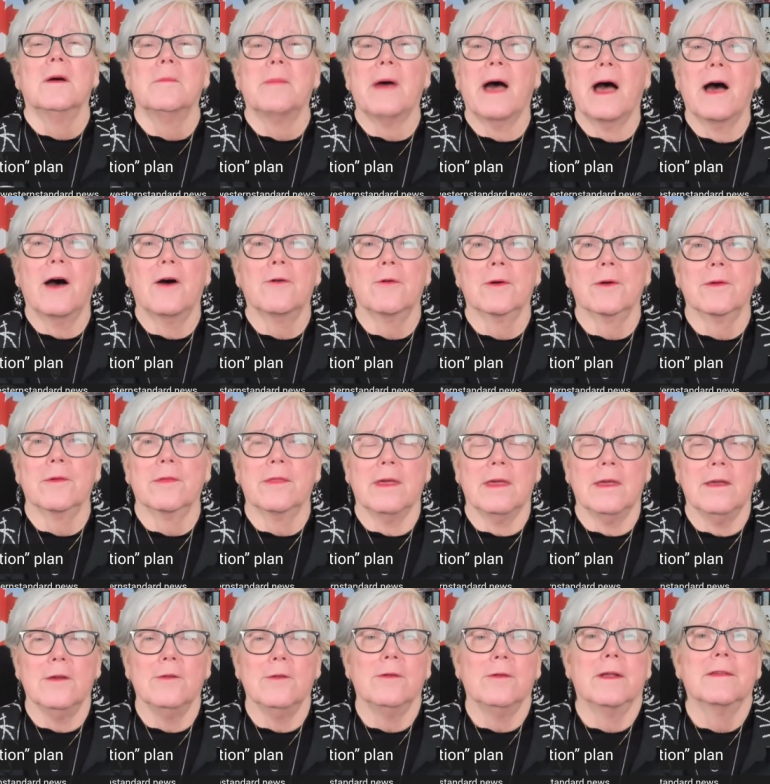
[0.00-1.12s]
power the
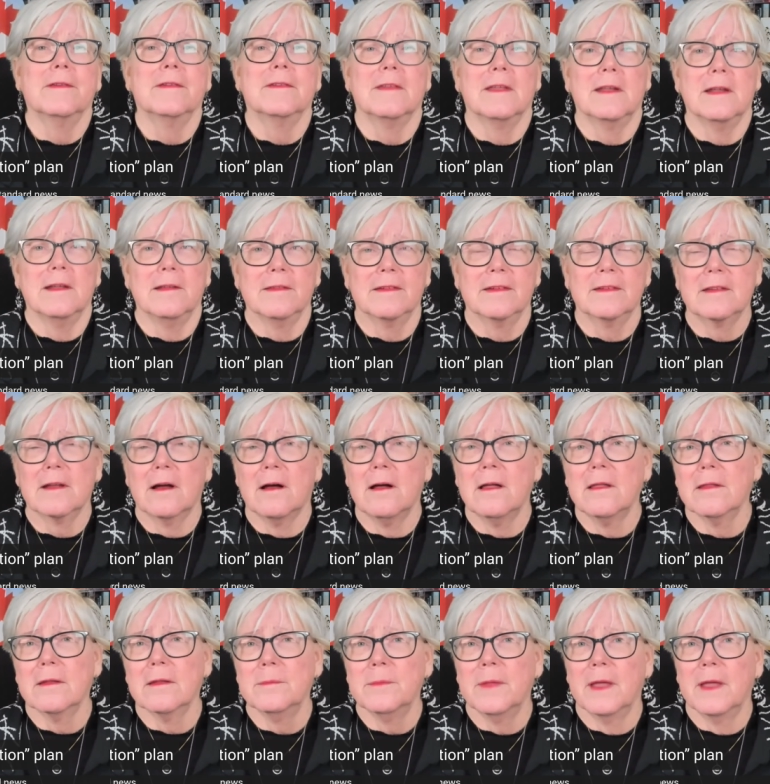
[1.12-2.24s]
units that
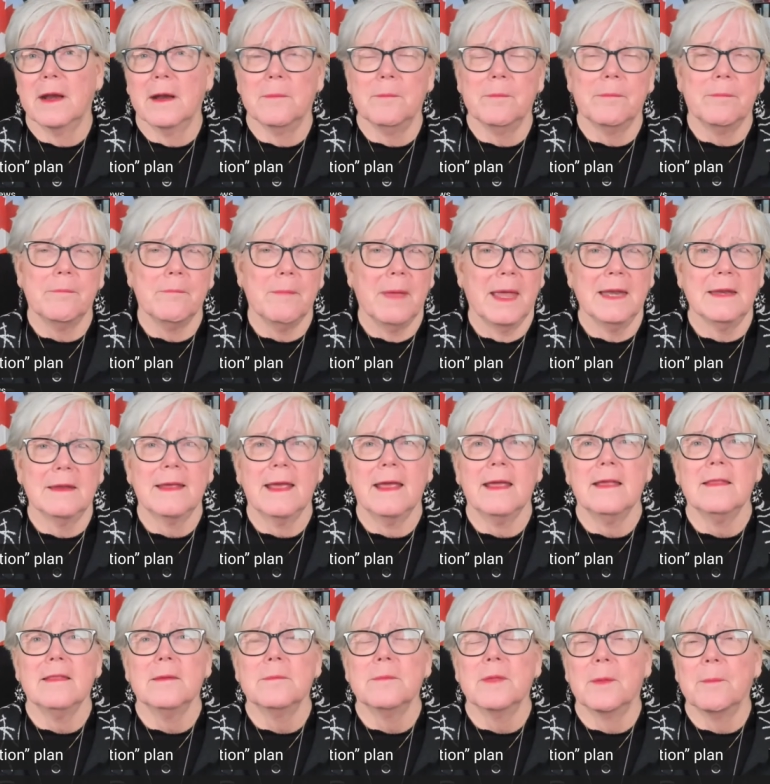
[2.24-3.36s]
install them, that
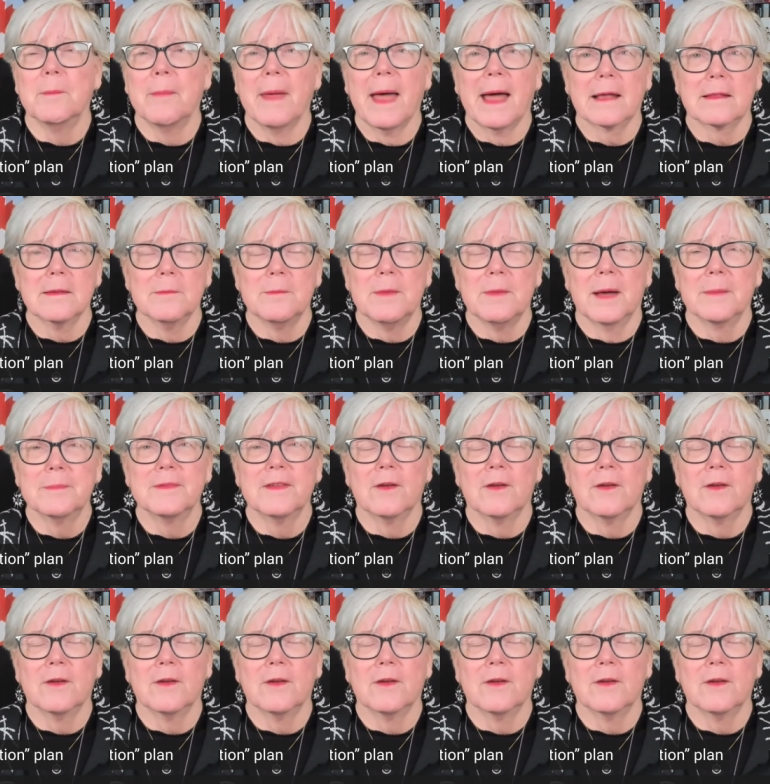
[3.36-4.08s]
maintain them, that back them up.